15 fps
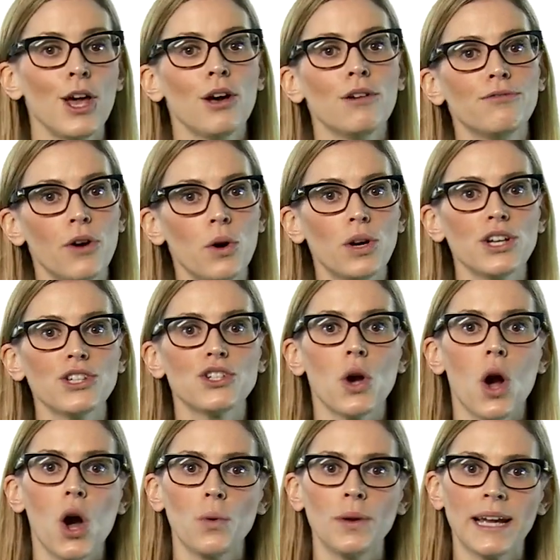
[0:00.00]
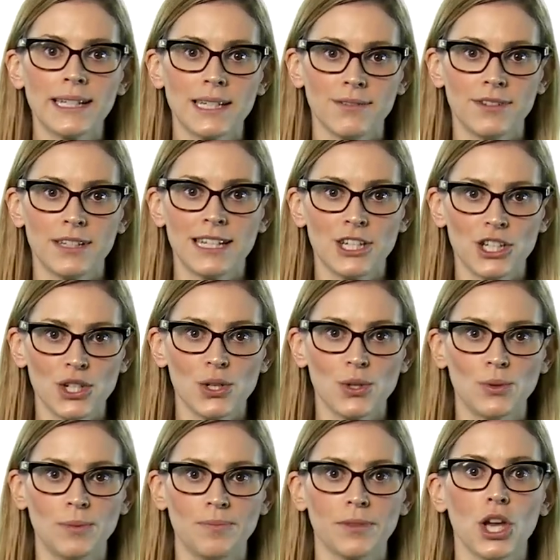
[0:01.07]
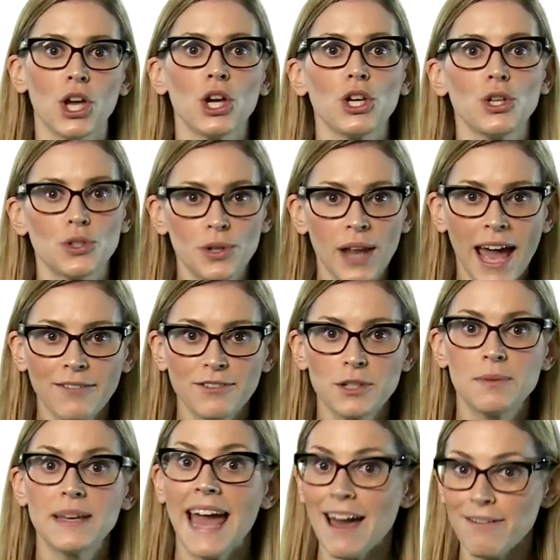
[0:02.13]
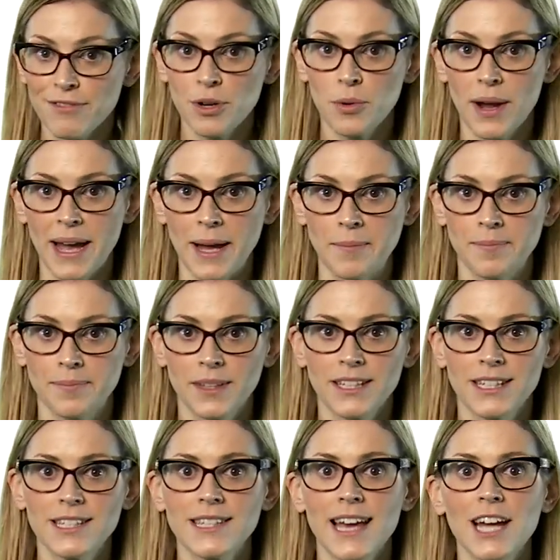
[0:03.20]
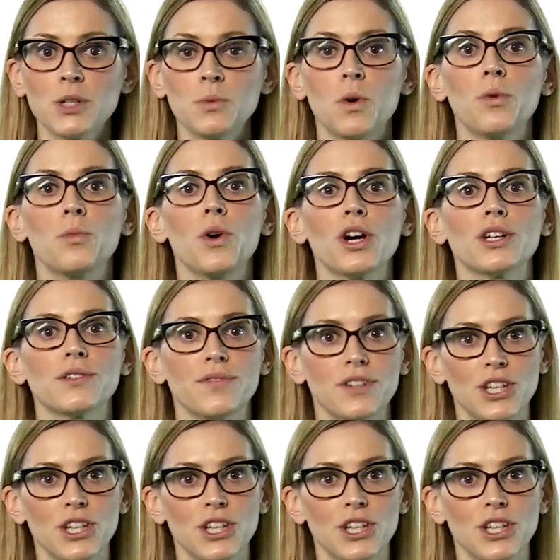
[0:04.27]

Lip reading: Focus your own activity too. You don't have to be everywhere. Decide on what works for